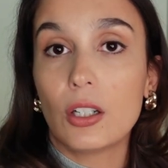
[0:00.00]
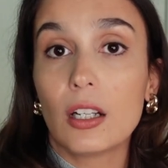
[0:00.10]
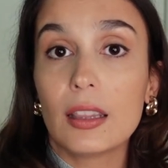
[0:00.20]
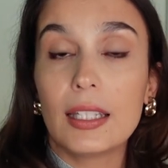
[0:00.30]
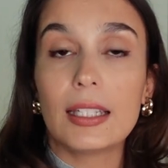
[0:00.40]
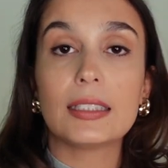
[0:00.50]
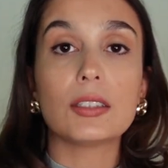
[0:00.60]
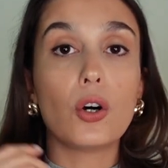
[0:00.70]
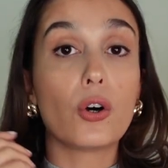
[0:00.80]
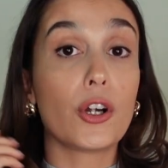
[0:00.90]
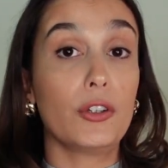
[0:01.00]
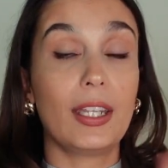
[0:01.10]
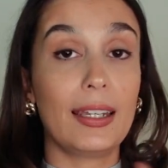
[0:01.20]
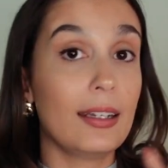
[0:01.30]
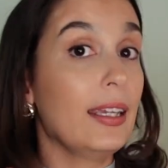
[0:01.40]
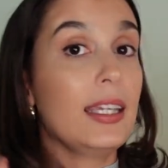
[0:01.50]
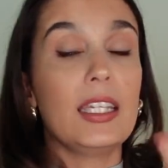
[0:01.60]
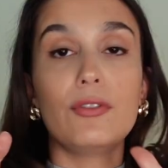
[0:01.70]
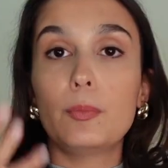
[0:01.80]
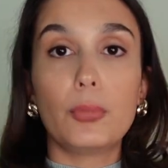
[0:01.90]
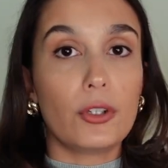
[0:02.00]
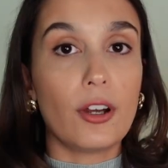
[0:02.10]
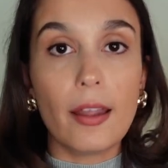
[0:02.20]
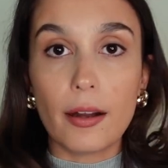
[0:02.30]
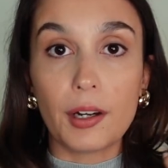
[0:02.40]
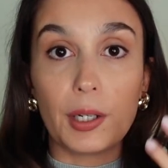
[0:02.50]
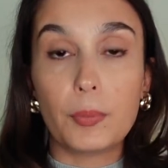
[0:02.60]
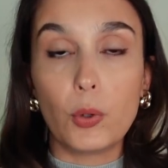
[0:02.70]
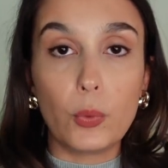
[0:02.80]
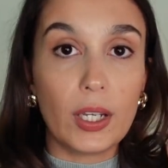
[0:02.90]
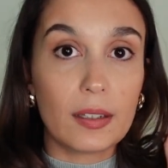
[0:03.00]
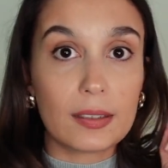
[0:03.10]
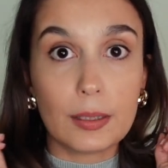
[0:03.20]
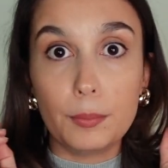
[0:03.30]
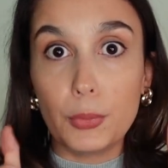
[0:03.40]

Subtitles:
on this, or you can even put your hair up with some